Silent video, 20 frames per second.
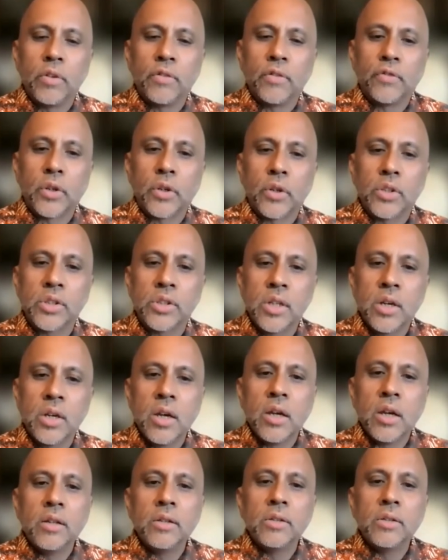the first
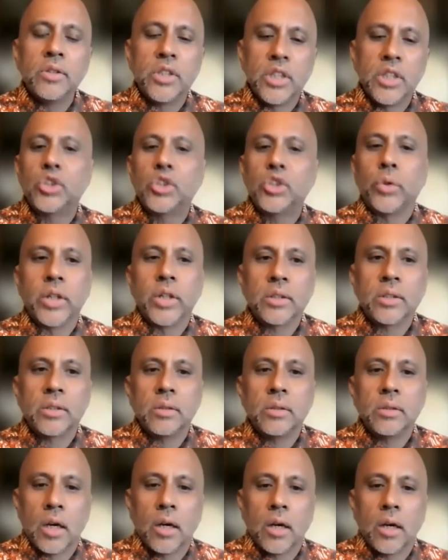district,
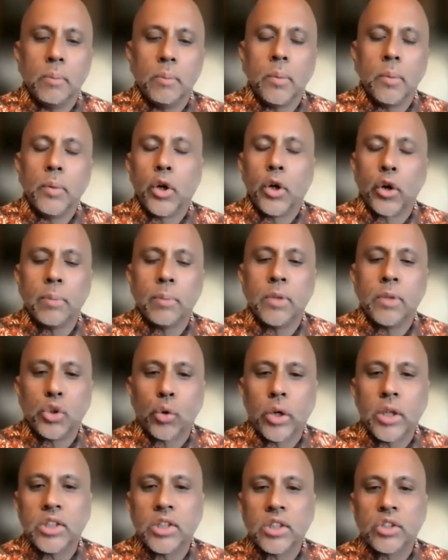um, minority
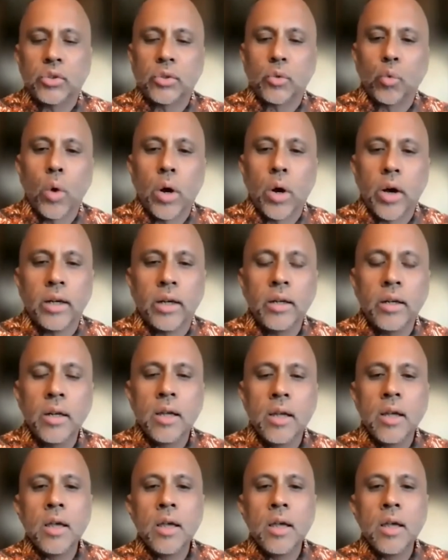majority District One,